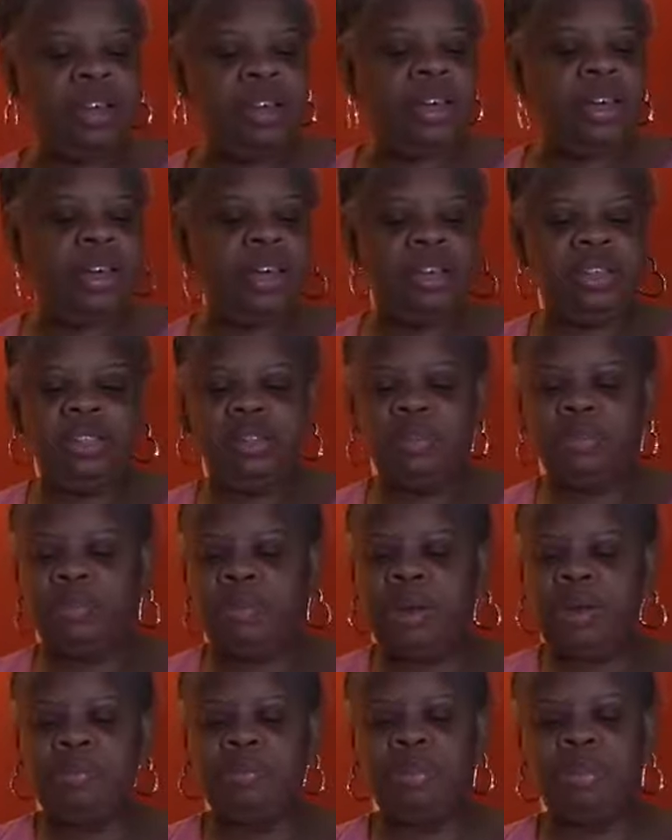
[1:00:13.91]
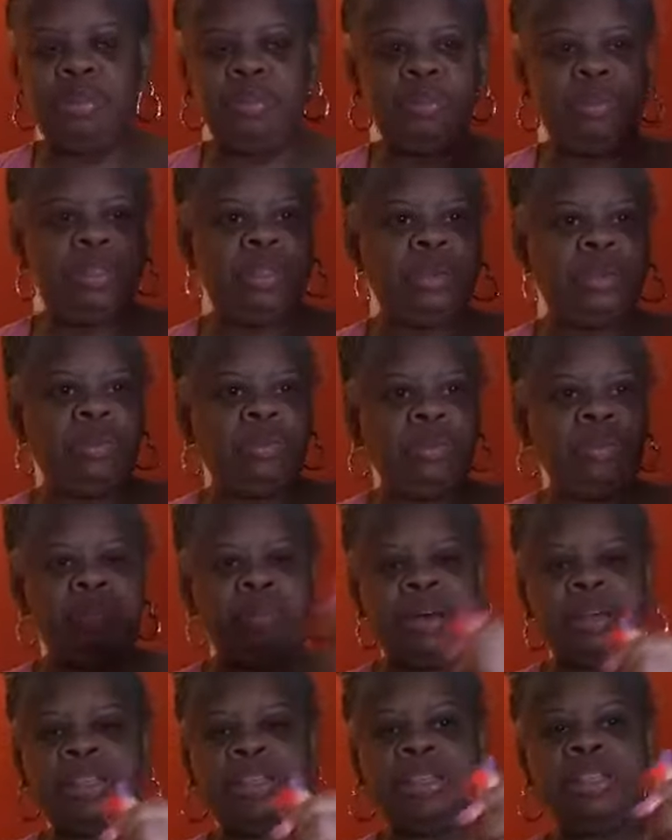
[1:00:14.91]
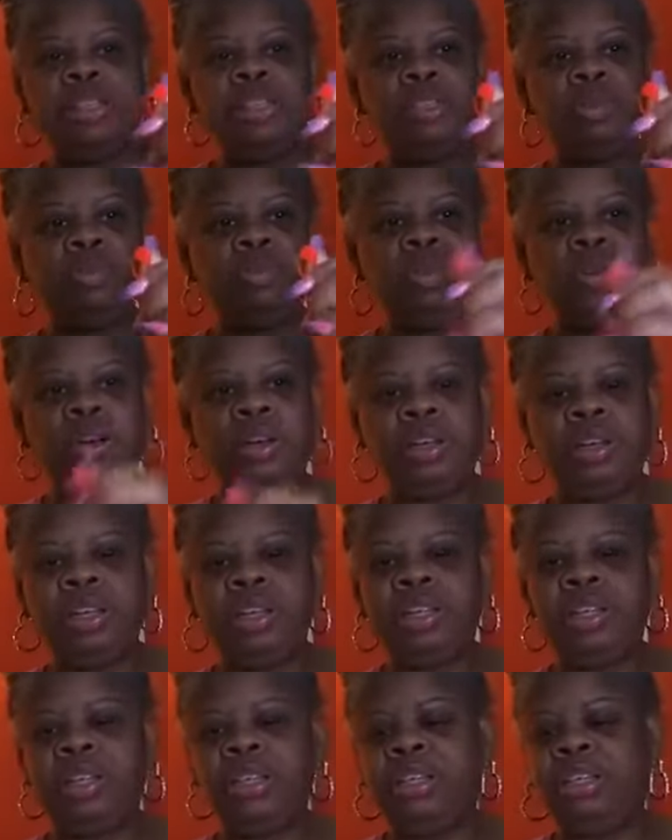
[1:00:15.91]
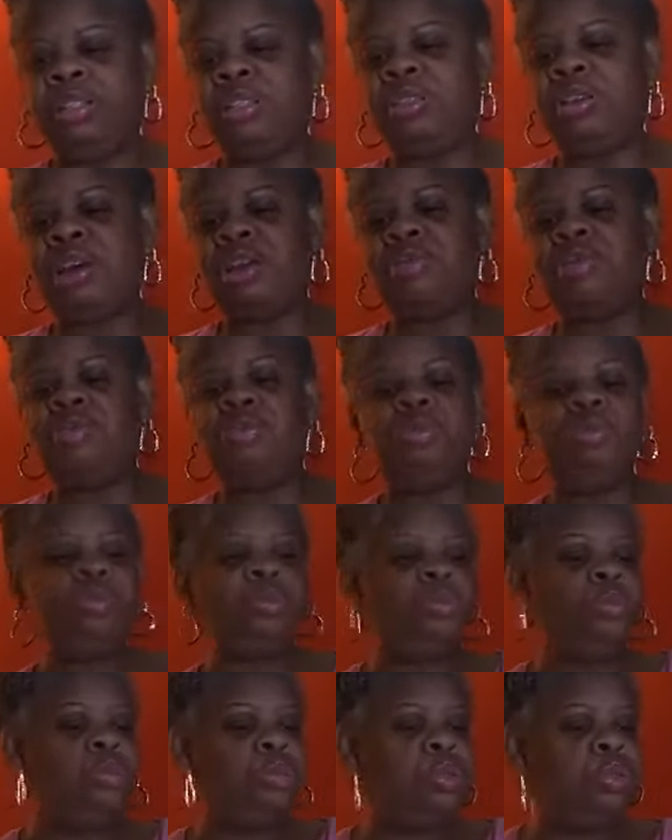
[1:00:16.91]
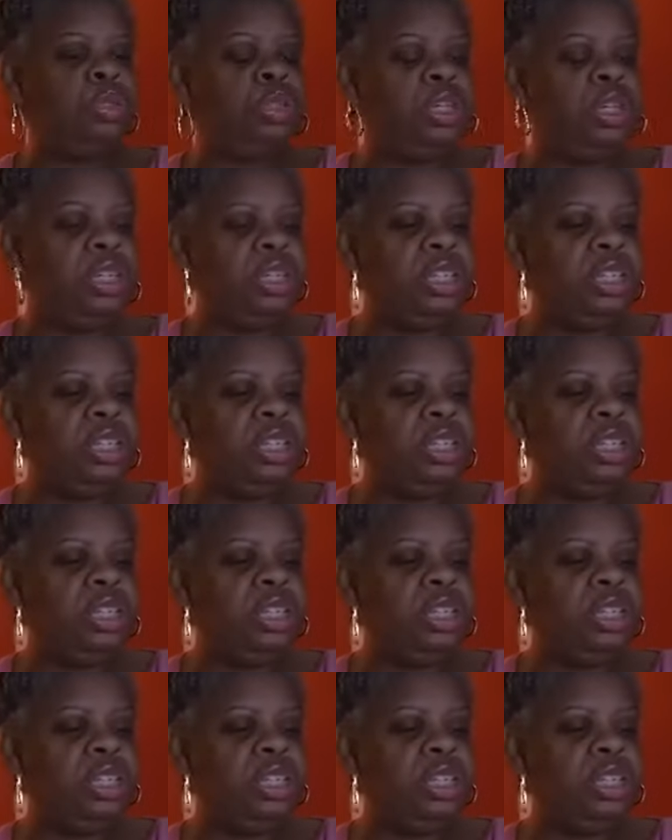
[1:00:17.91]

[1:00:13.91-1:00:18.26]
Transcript: putting the hook down, and so what I'm gonna do is I'm gonna put my stitch marker in there